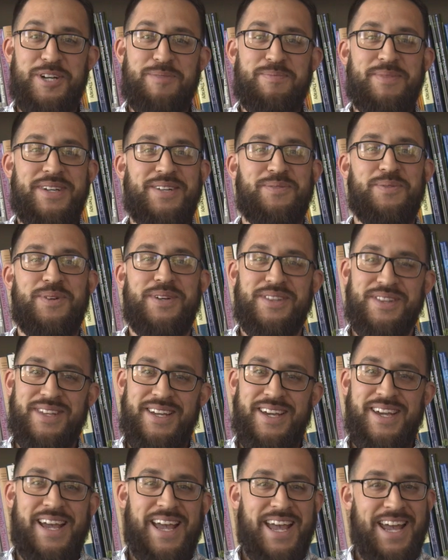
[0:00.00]
come in with
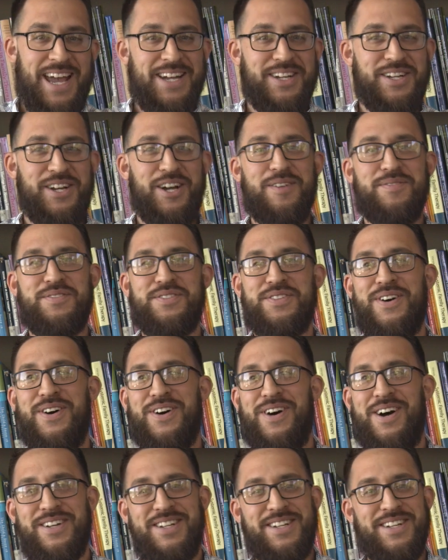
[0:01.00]
handcuffs
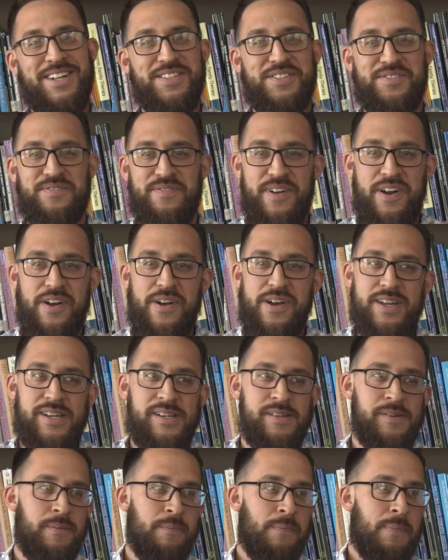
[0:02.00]
on, and it's
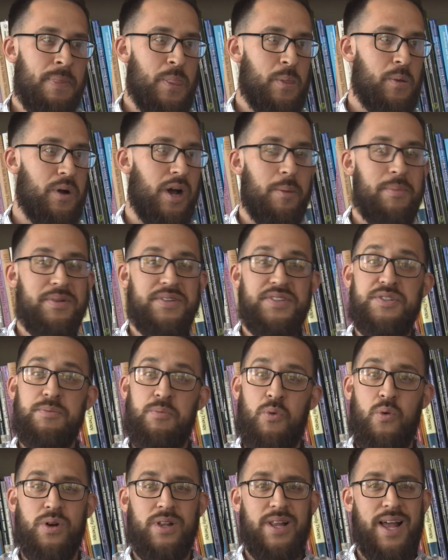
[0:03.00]
very um, it's
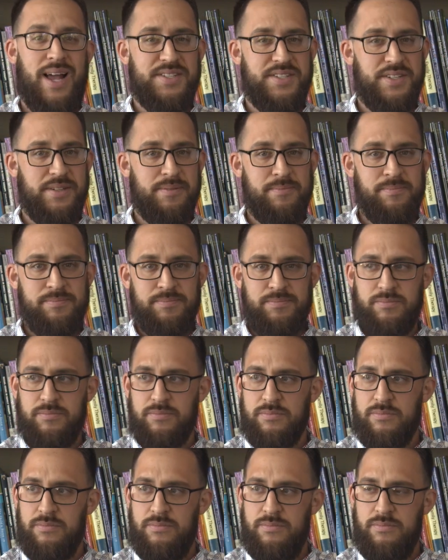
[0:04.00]
demoralizing.
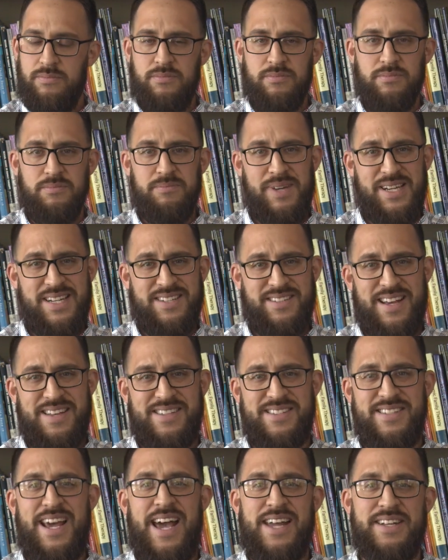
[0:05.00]
And as I
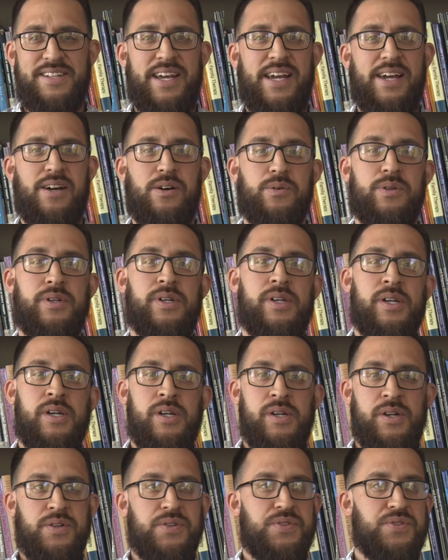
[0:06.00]
sat down
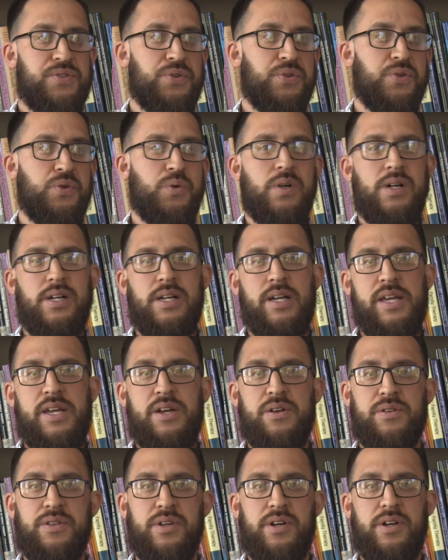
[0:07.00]
to
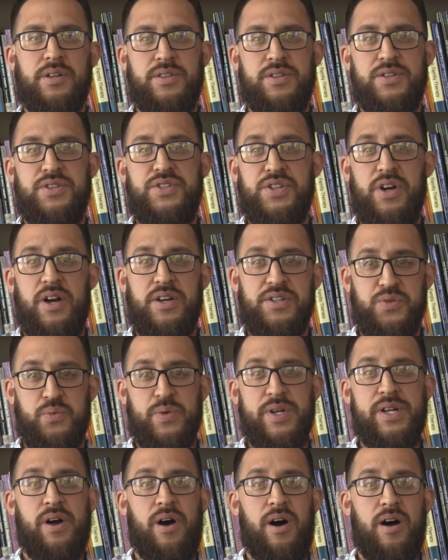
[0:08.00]
hear the the judge
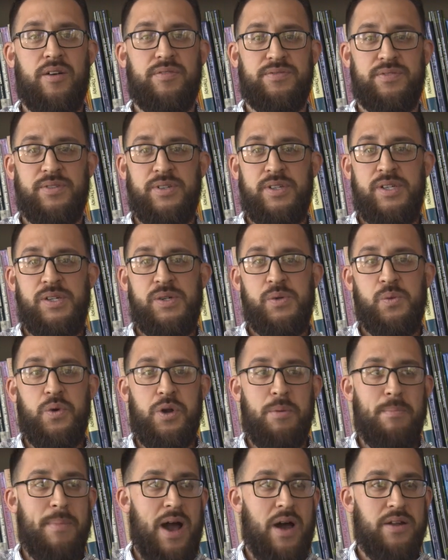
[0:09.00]
read off
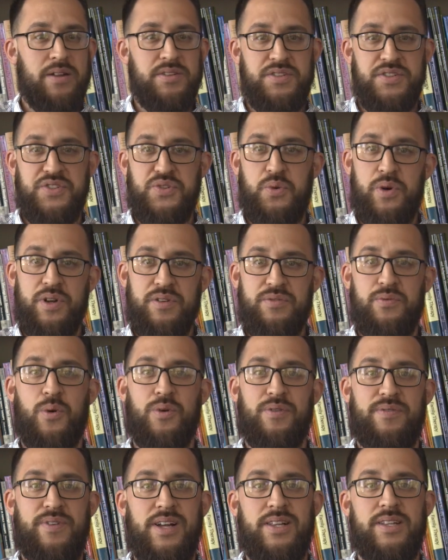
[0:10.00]
what amounted to
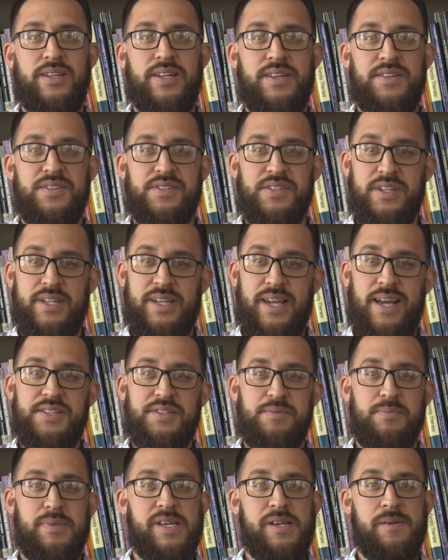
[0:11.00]
24 felonies
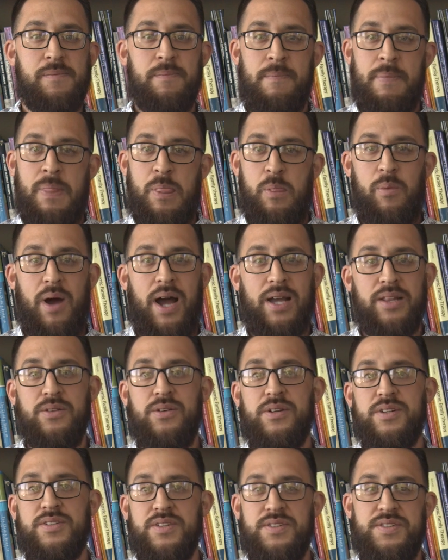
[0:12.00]
against me, I
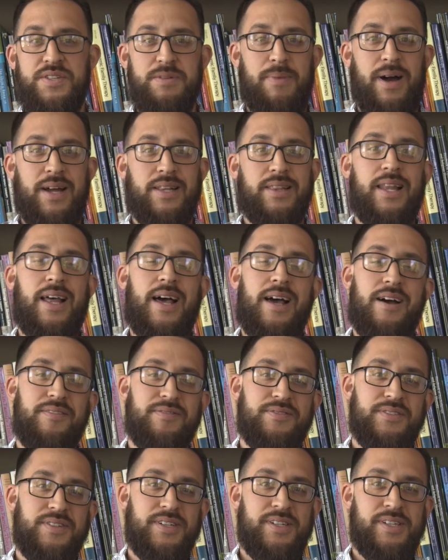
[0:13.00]
looked to my
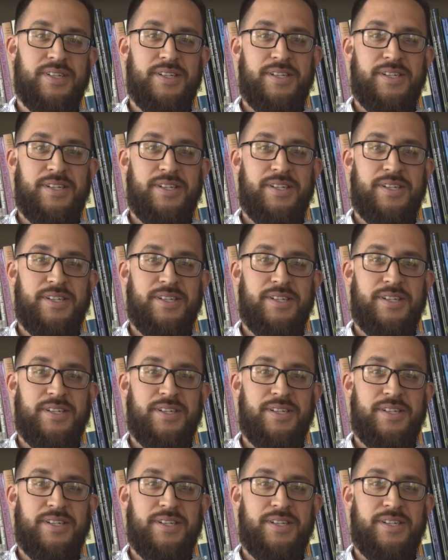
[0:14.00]
left,